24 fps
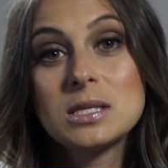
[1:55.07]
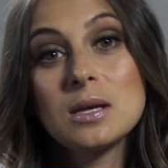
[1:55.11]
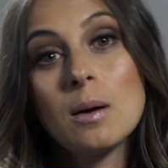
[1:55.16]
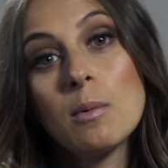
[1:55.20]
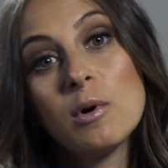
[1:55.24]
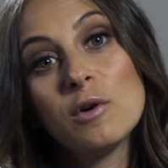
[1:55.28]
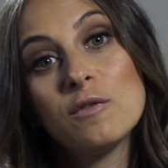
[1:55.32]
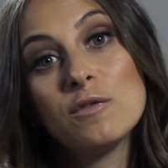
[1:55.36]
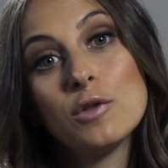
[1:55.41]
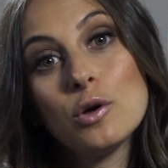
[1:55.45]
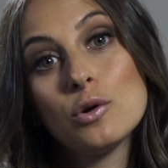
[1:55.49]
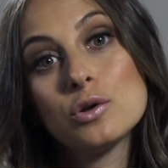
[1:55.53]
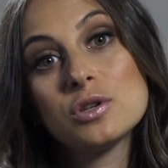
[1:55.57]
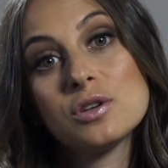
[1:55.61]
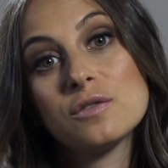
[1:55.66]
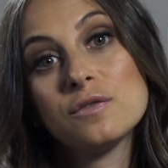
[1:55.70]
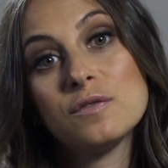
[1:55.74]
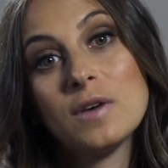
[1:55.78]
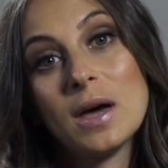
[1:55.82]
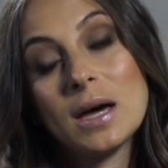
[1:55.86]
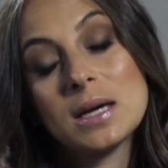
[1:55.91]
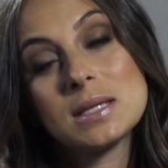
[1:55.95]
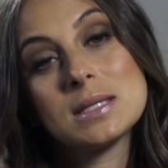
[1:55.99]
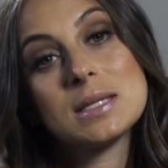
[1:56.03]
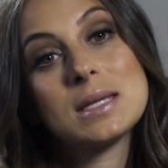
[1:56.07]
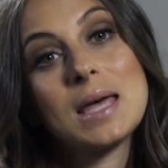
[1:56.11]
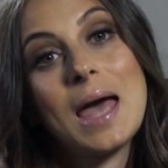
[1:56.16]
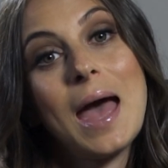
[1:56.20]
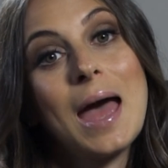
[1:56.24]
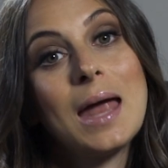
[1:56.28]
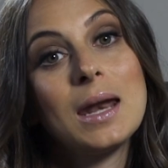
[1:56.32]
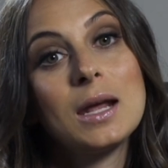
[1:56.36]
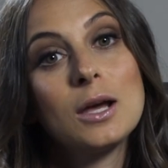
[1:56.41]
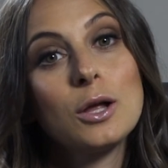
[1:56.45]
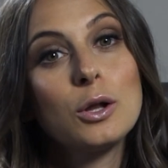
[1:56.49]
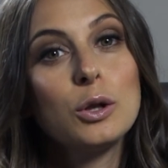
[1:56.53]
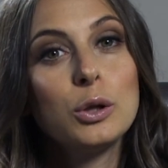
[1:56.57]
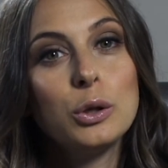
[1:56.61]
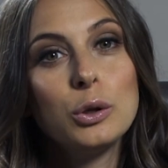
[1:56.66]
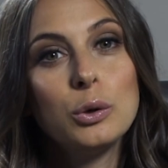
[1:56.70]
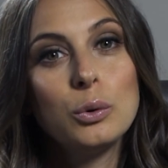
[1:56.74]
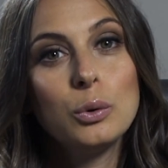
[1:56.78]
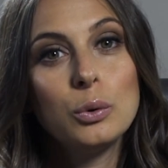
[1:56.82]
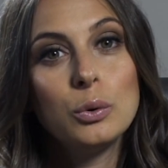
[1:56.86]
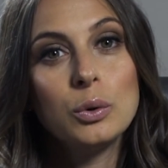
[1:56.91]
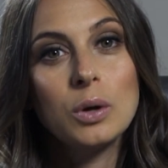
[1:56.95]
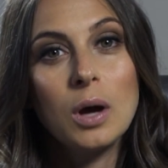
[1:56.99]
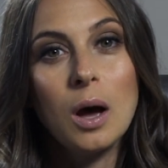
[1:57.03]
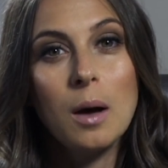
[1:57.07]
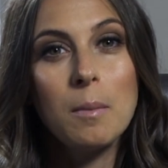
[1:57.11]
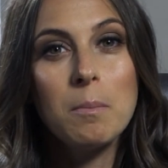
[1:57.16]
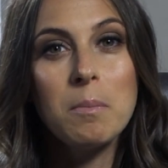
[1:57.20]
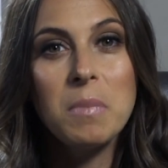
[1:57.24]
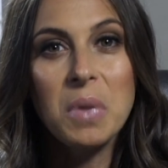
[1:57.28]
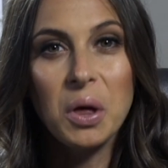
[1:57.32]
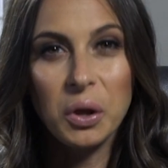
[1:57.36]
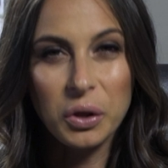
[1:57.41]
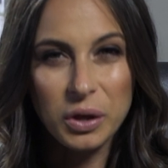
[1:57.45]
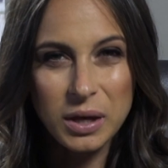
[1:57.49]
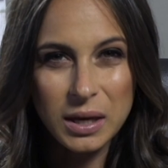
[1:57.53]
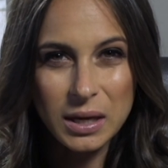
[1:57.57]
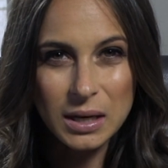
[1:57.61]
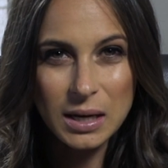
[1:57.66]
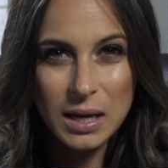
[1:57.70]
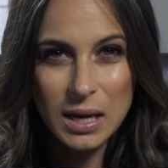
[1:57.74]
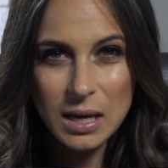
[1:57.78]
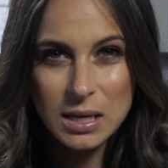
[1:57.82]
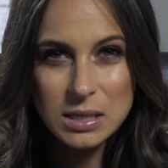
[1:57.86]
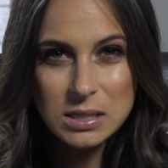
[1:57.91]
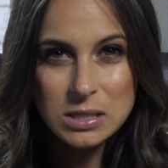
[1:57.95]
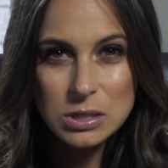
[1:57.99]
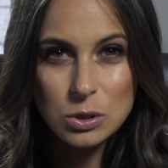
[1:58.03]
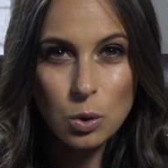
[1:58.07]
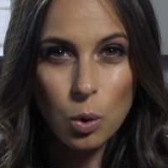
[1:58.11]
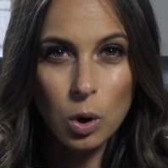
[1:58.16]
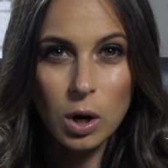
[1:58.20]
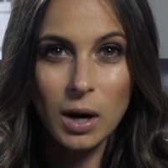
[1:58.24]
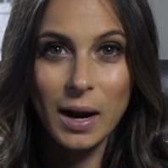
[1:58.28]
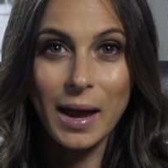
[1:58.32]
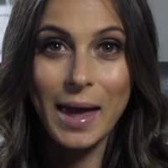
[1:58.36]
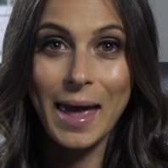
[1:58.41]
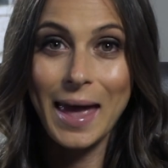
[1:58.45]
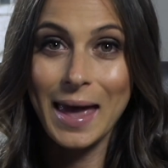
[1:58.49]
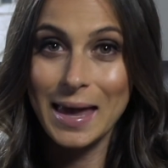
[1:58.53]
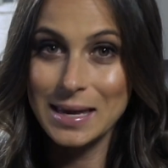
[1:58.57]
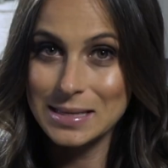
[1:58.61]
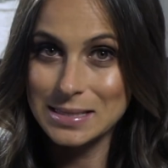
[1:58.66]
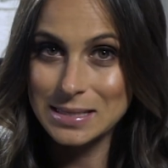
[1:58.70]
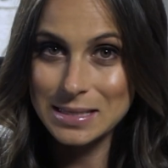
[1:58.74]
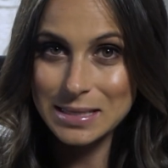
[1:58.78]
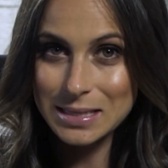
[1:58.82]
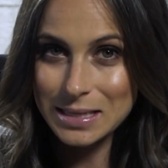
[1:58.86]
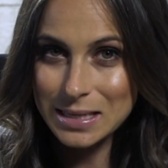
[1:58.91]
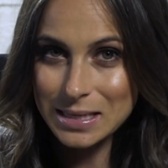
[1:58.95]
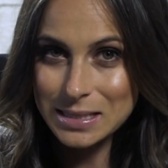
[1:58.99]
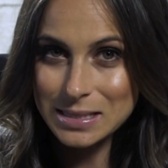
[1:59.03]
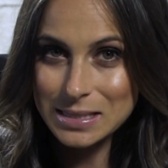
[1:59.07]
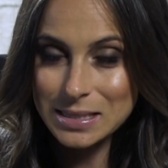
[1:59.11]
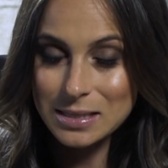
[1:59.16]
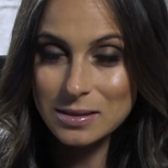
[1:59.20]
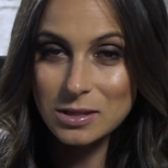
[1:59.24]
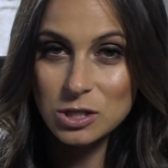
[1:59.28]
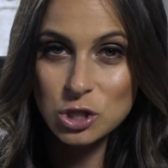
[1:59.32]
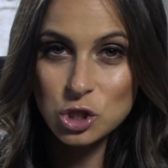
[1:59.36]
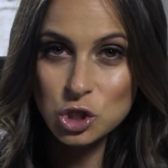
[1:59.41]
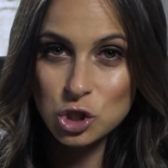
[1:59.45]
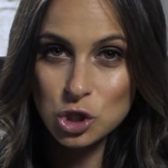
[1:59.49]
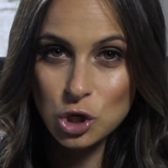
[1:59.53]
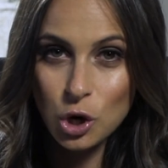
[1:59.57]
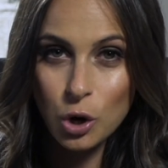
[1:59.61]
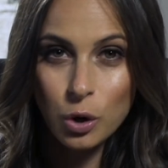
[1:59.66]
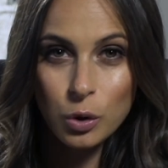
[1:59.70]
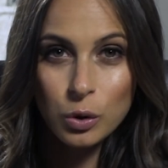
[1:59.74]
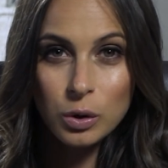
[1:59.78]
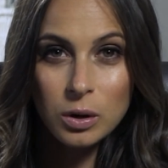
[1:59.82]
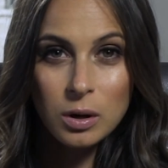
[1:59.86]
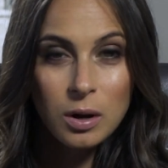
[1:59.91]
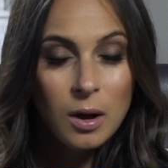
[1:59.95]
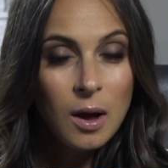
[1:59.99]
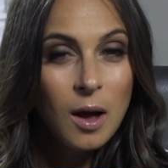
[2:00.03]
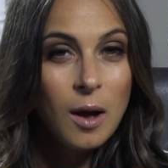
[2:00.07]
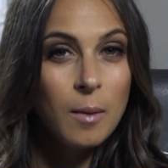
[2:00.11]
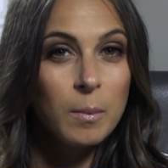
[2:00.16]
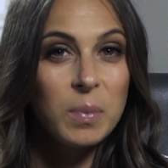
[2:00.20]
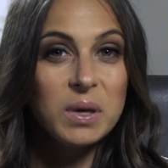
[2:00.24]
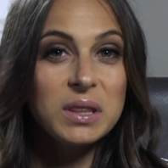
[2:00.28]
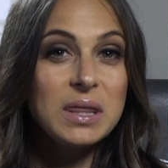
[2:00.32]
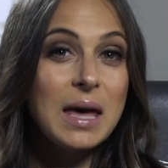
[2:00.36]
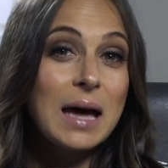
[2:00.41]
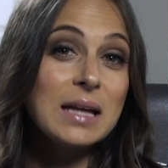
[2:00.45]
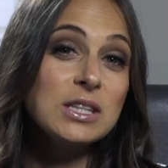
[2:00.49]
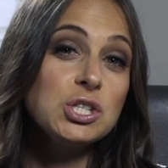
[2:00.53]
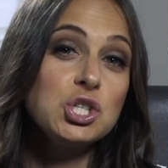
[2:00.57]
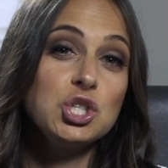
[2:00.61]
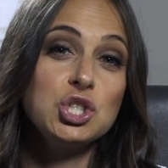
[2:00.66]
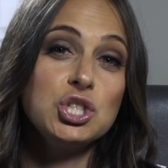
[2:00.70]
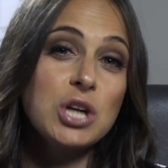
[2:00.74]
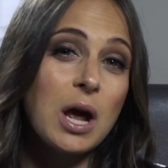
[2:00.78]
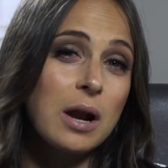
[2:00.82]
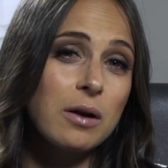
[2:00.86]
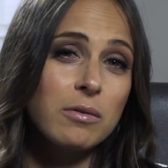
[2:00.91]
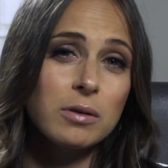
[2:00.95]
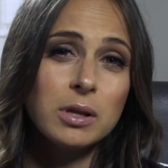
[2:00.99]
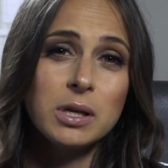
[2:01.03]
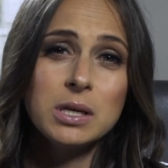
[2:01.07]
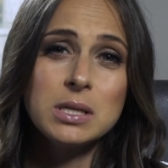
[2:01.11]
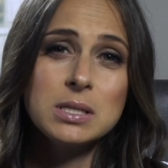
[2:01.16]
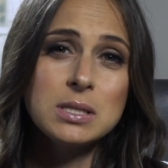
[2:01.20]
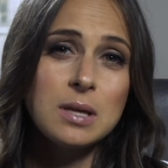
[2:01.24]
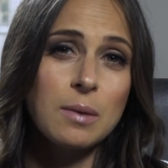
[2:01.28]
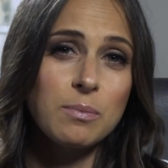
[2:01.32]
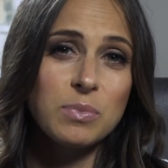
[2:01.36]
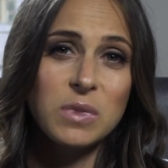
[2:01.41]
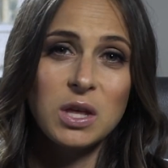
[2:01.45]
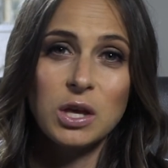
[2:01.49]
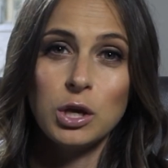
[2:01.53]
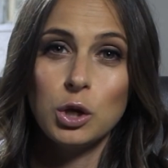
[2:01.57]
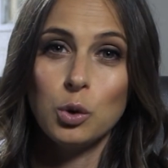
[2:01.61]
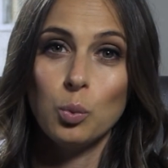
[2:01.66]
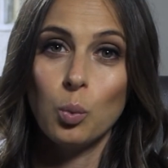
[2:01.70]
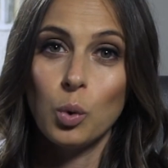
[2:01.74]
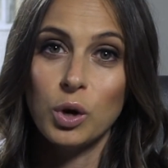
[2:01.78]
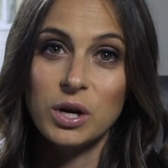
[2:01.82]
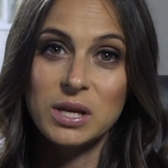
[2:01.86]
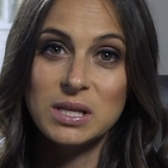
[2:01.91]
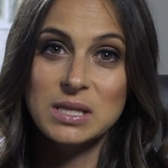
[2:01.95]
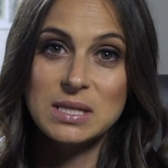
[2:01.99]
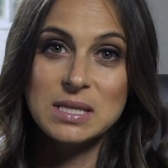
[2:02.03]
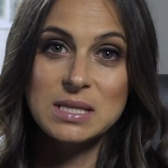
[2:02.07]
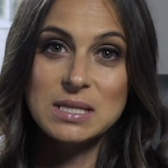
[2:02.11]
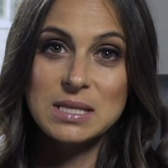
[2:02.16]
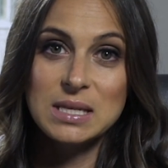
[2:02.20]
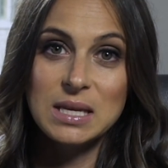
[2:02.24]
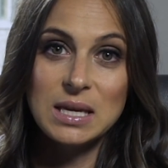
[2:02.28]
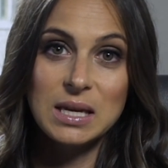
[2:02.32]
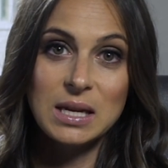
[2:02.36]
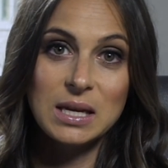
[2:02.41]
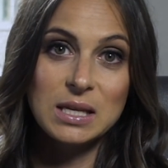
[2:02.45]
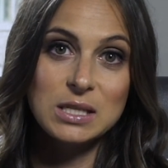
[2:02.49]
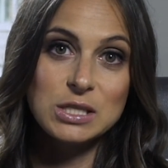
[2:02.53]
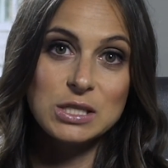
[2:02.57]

Some of those effects can include a milkiness or a haziness in the stone, but that's generally something you wouldn't see